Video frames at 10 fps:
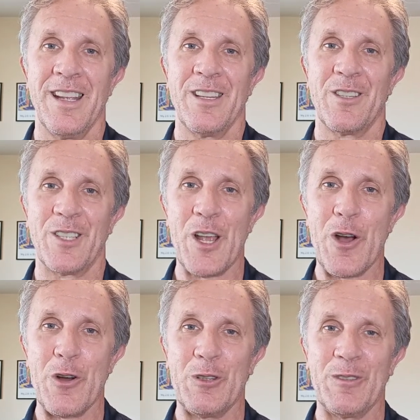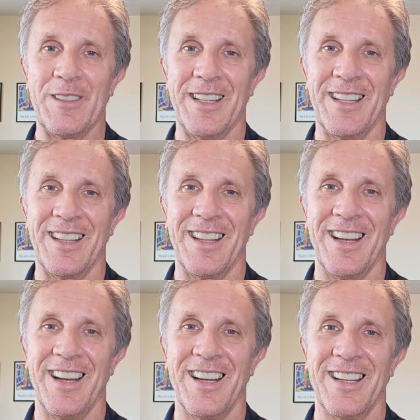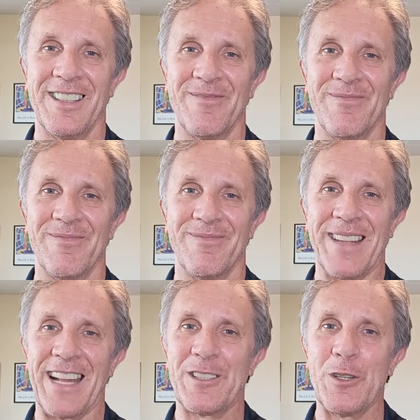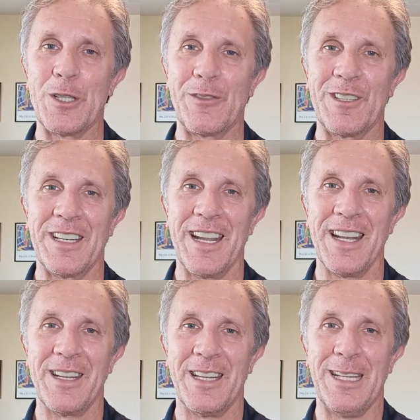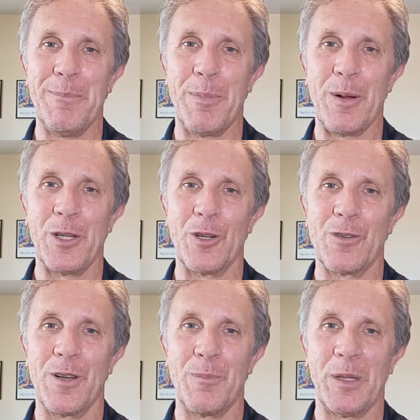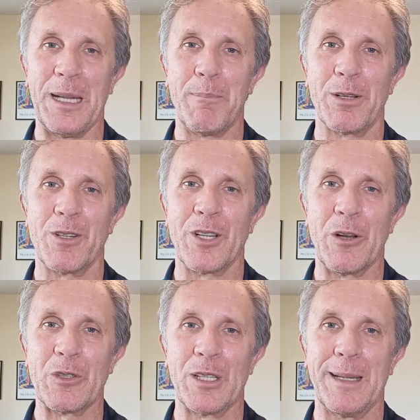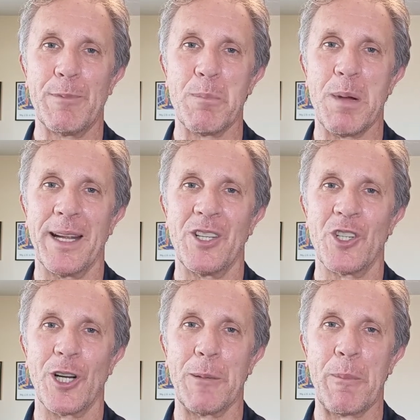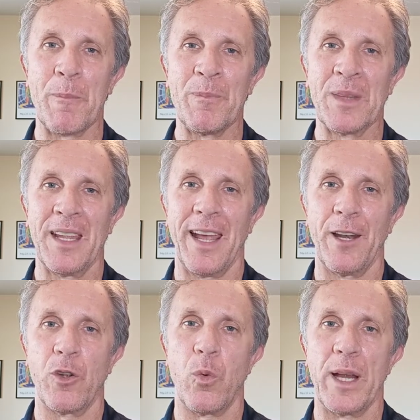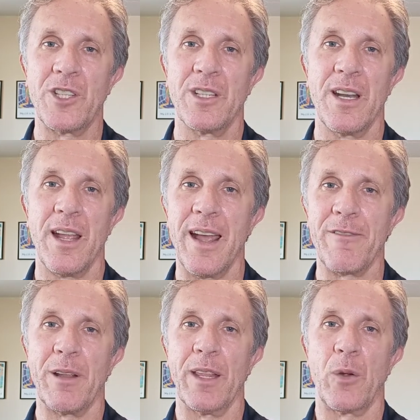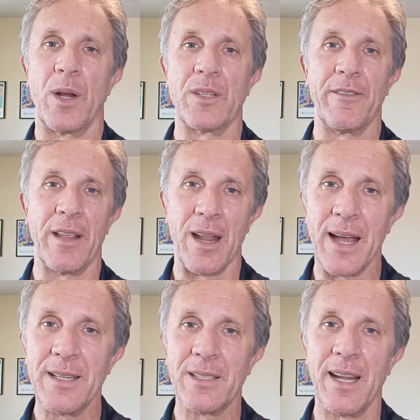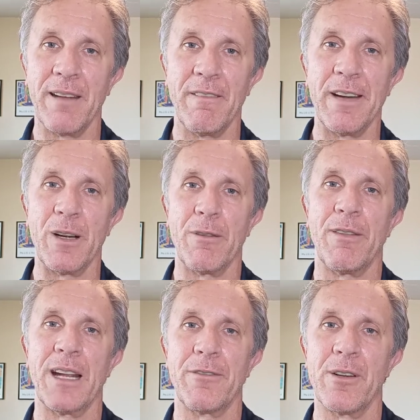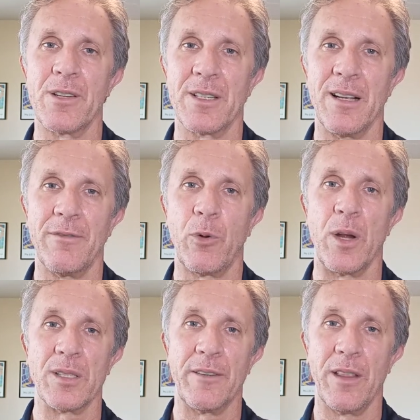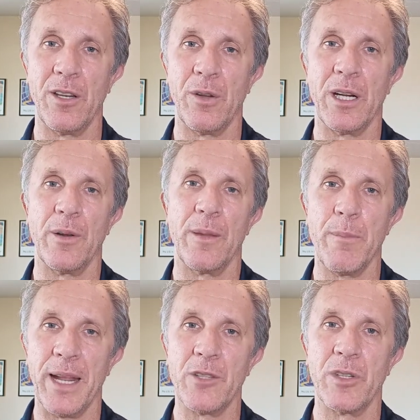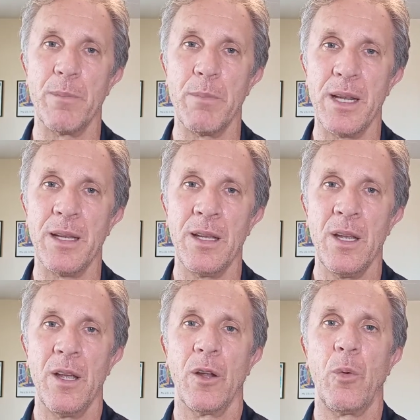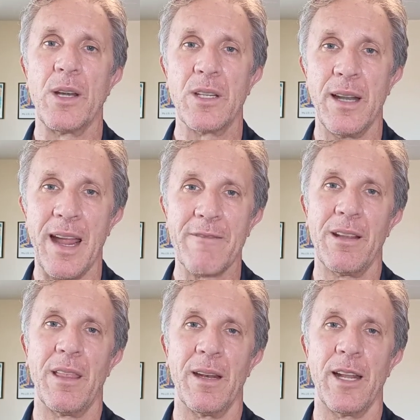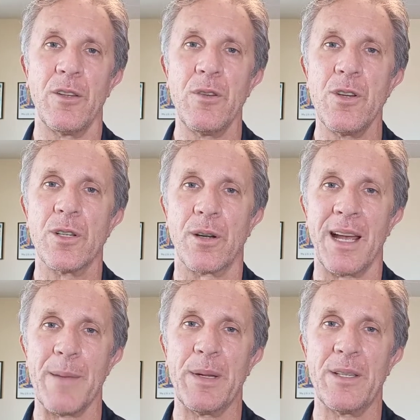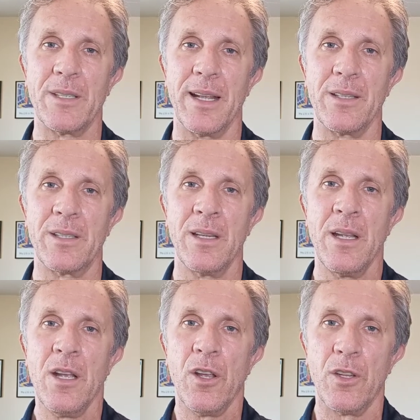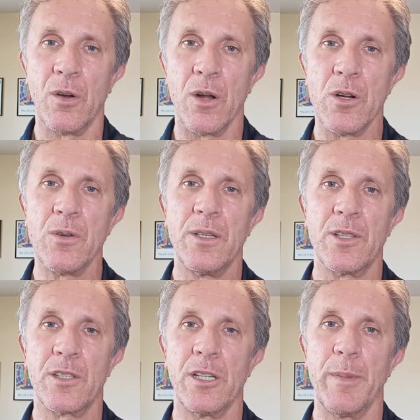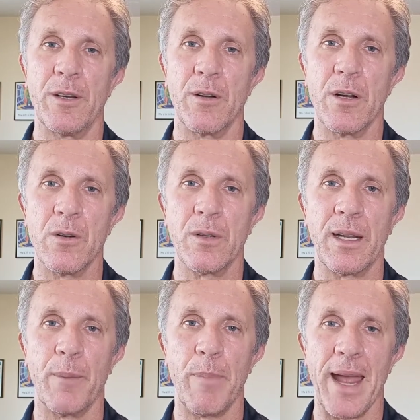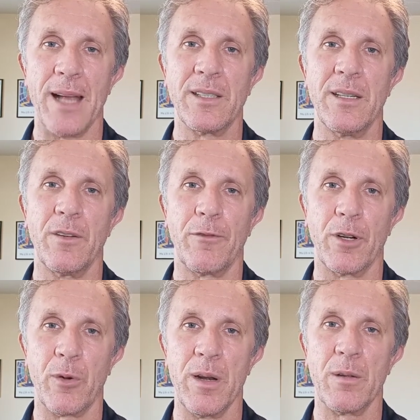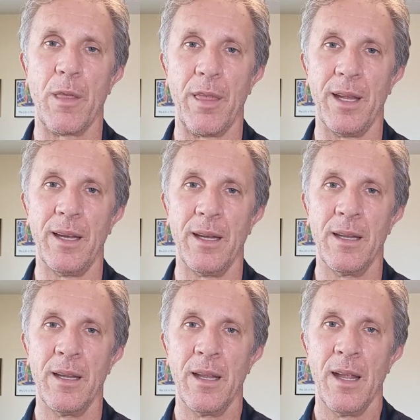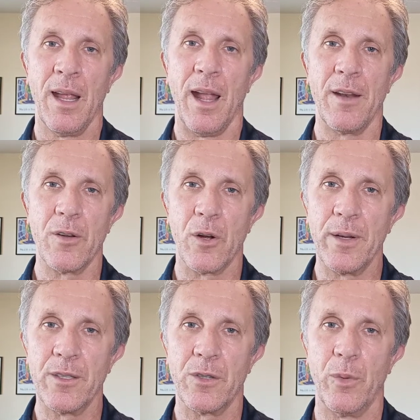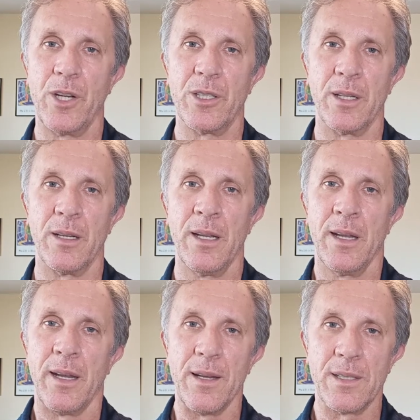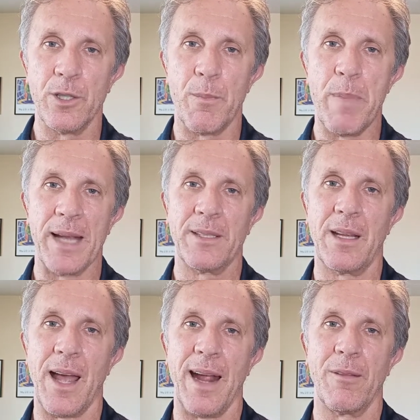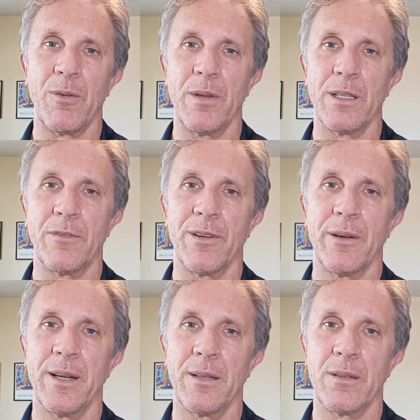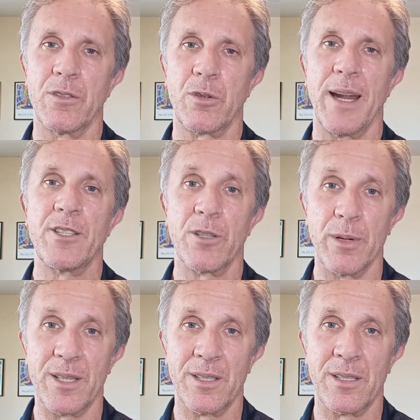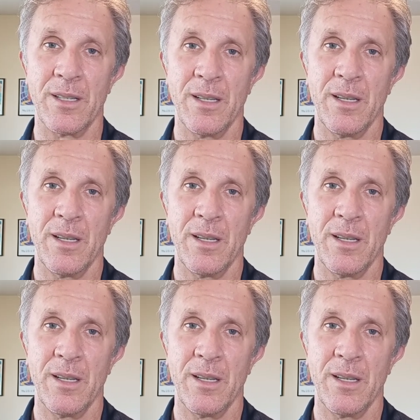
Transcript: So that's the news for today. Keep on your toes and keep your mind sharp and question everything. And I say, and verify it for yourself. Question everything you hear in the mainstream media. Question everything and use your common sense, your own discernment, your own capacity for critical thinking, and your own intuition is your best guide through these very treacherous